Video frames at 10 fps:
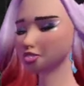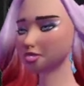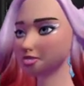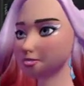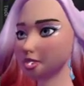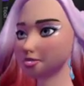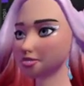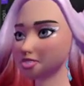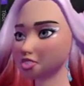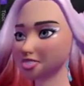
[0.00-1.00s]
pull it like
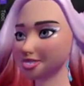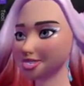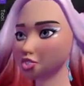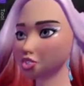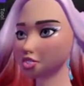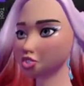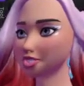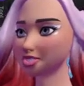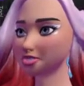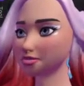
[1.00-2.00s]
that, just to give it some
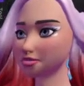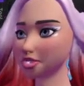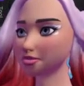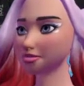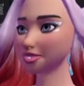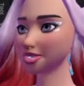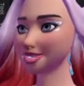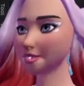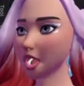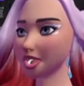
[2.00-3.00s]
substance. And
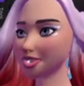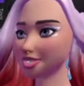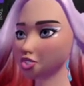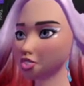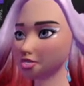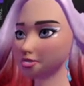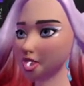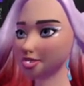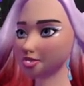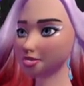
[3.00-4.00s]
then if I just sort
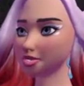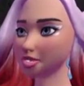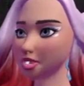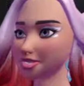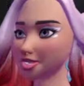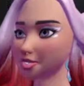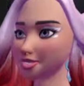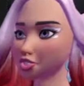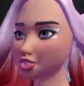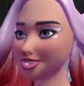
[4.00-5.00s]
of like pull it
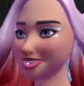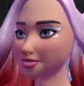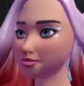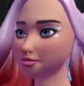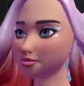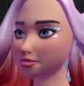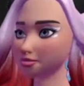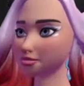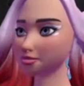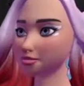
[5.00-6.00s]
inward here,
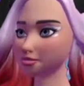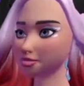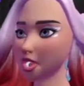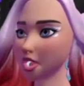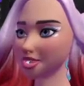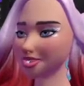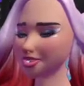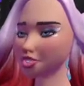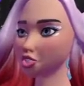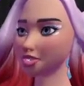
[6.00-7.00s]
I don't know,
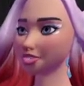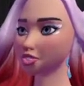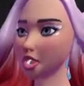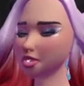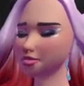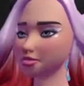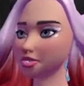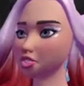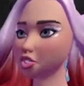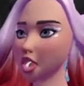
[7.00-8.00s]
how's that looking
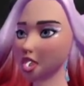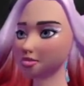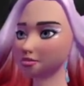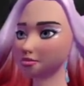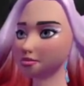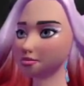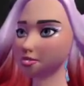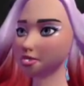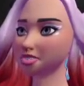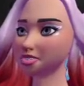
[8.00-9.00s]
on the side?
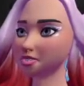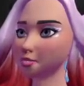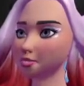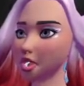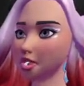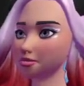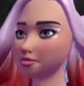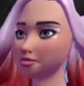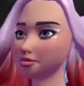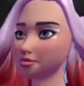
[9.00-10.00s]
Not too bad,
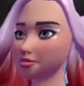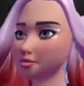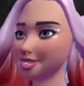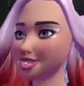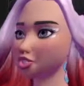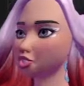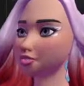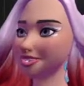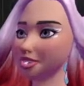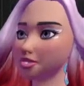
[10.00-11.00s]
but greatest
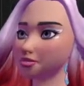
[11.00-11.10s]
thing.